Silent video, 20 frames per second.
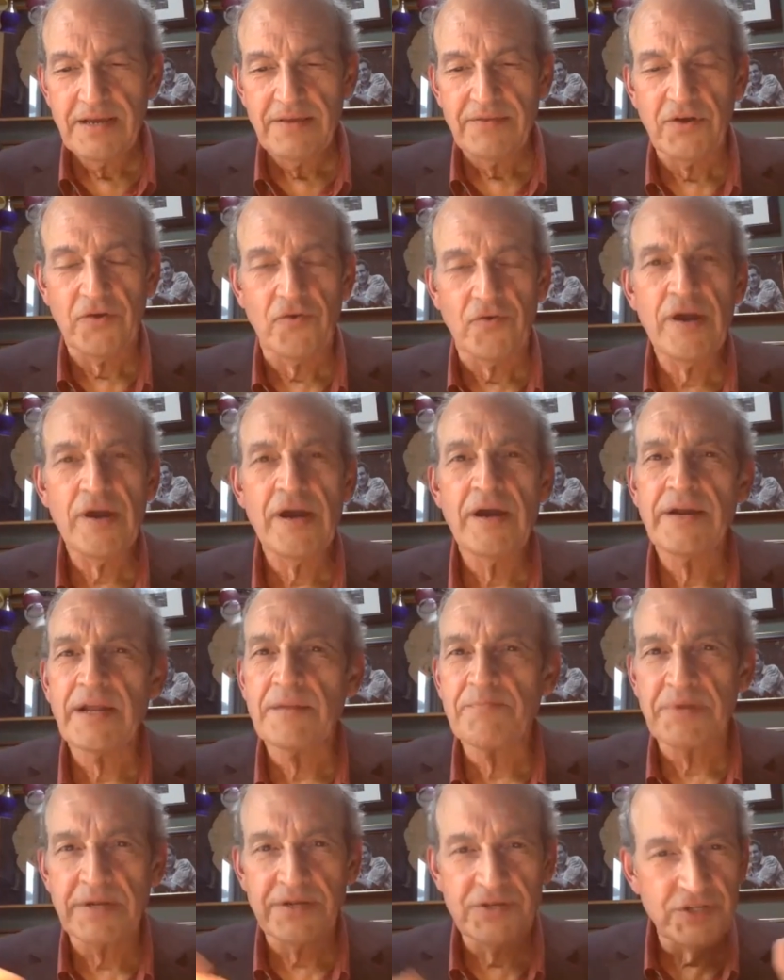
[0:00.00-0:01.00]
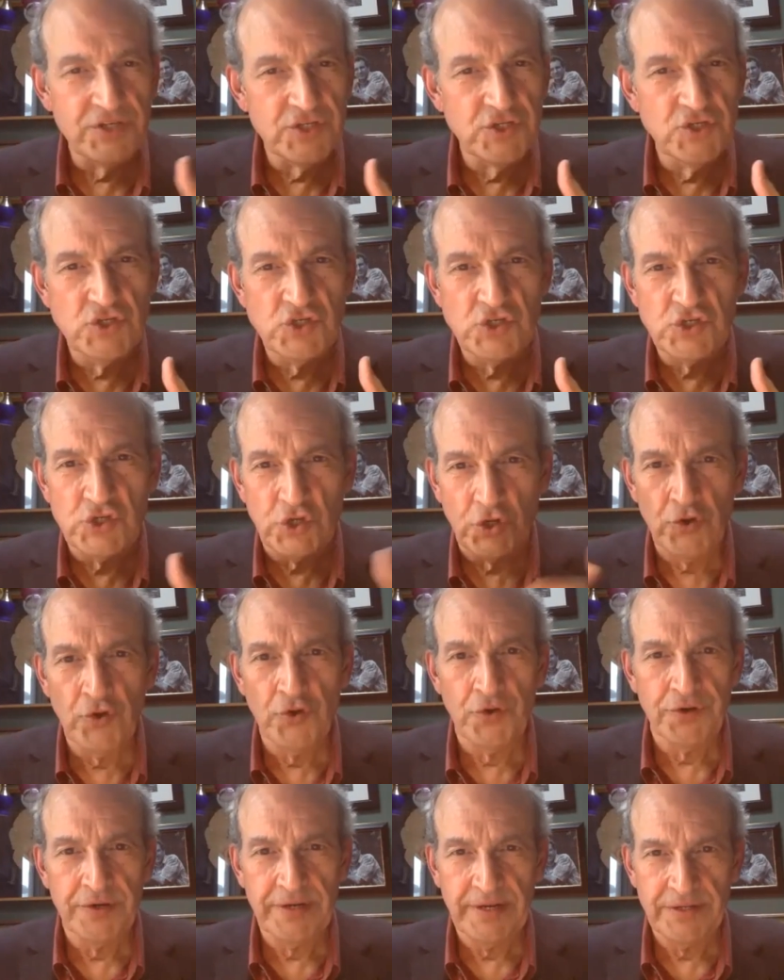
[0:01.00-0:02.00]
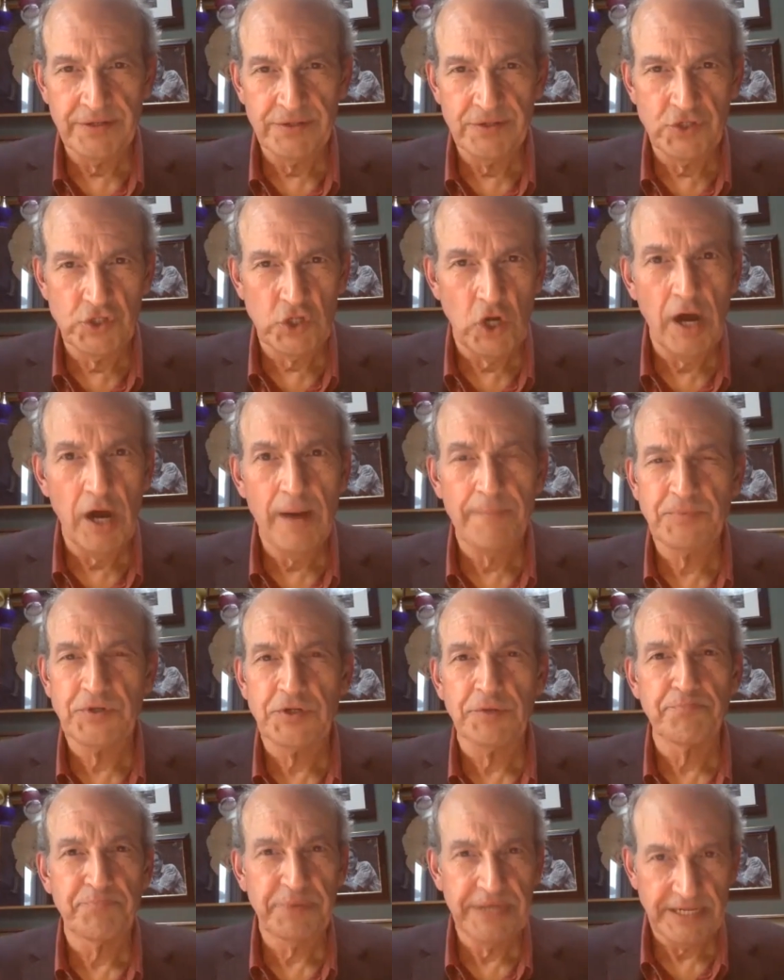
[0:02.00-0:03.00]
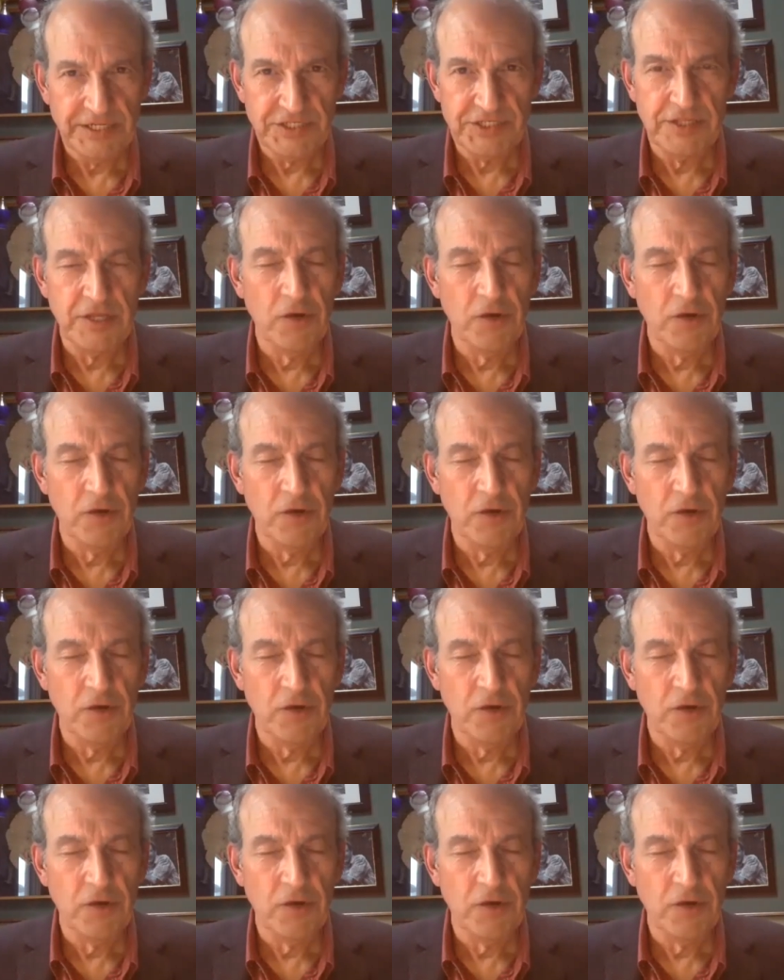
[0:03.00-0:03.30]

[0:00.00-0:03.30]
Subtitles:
the ground had been just churned and chopped to bits.